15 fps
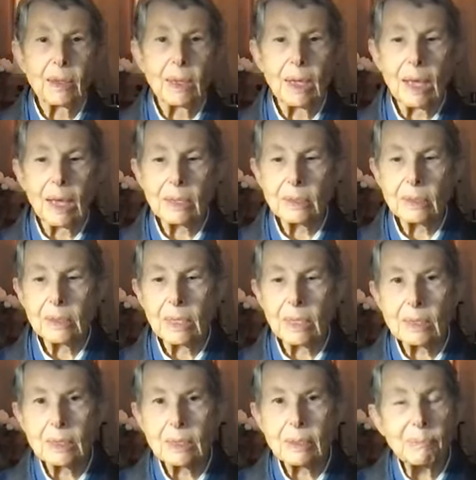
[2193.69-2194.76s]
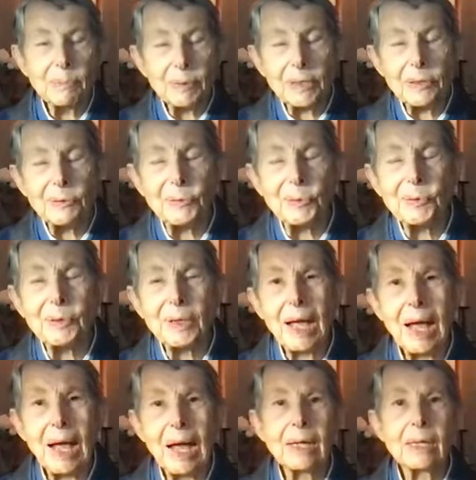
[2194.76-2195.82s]
and simply through
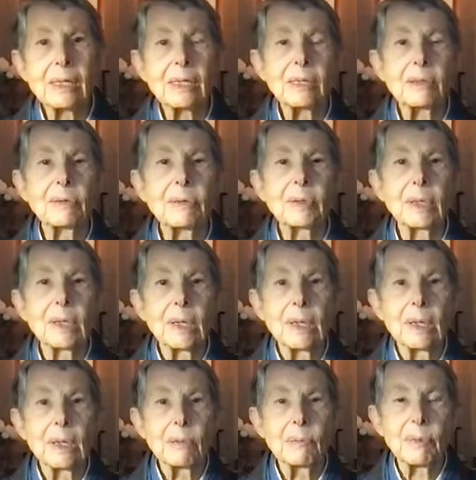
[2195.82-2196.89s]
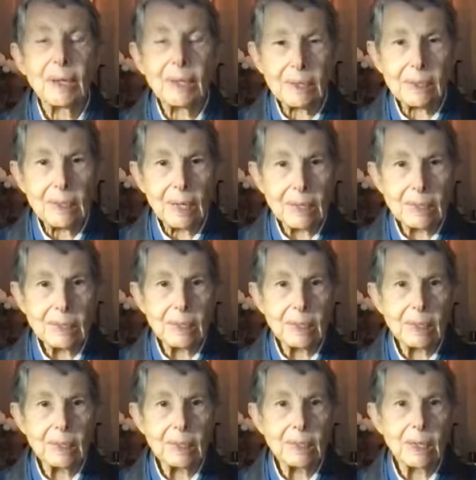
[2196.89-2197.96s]
the act of
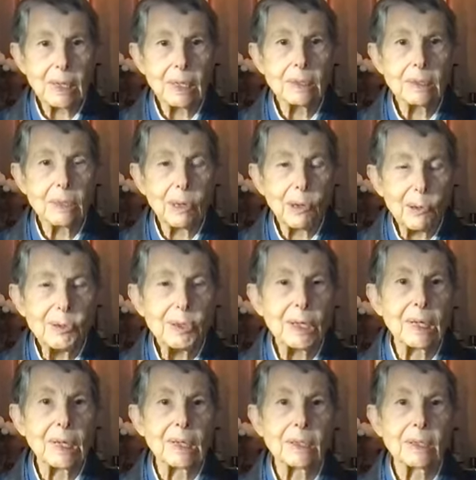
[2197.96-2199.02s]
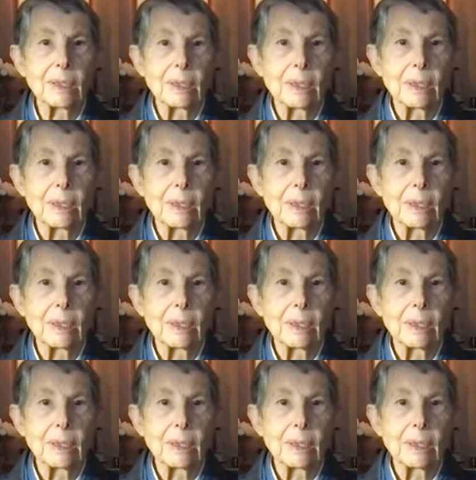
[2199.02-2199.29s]
recognizing it and owning it,